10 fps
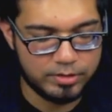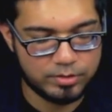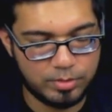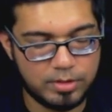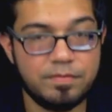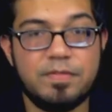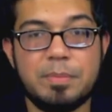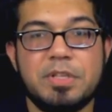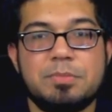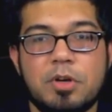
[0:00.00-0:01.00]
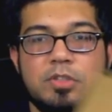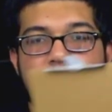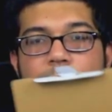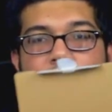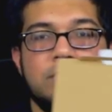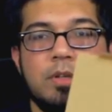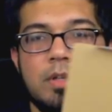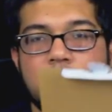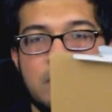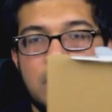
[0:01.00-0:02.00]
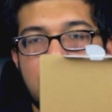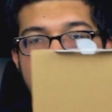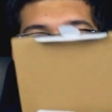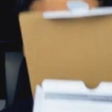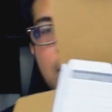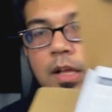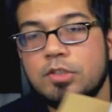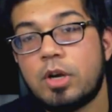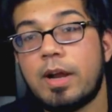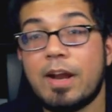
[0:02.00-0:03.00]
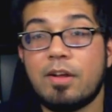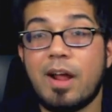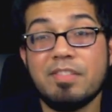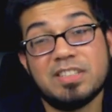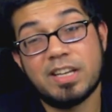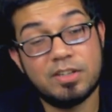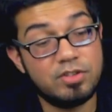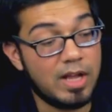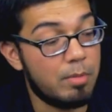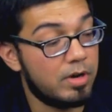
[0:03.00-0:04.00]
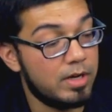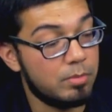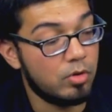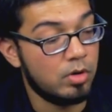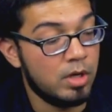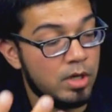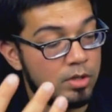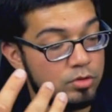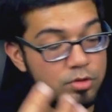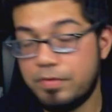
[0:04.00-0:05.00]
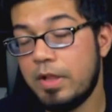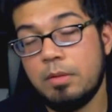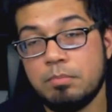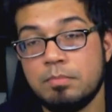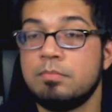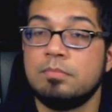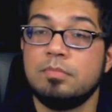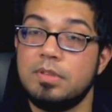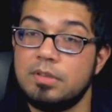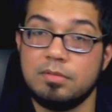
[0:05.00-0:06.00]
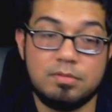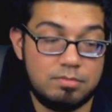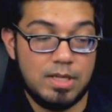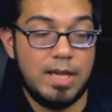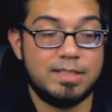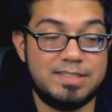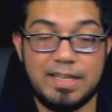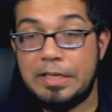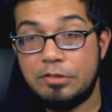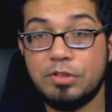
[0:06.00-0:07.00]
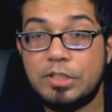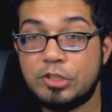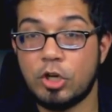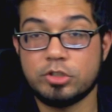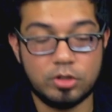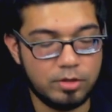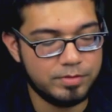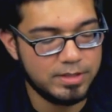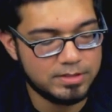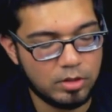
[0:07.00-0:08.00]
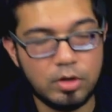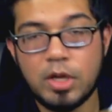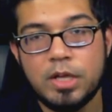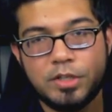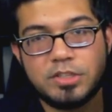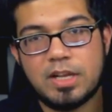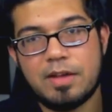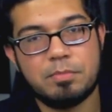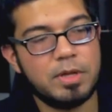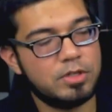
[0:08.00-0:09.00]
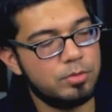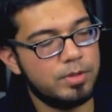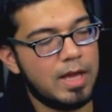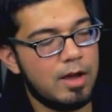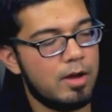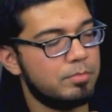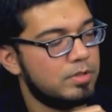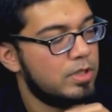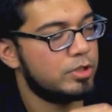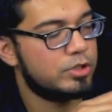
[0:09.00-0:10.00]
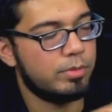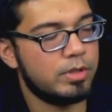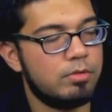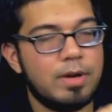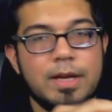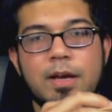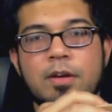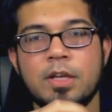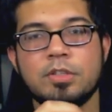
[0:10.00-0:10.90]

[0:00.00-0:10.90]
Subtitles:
So we're going to flip this box open. So sorry, I don't have a secondary camera anymore to film a secondary shot of this, so you're just going to have to make do with how I'm showing you right now.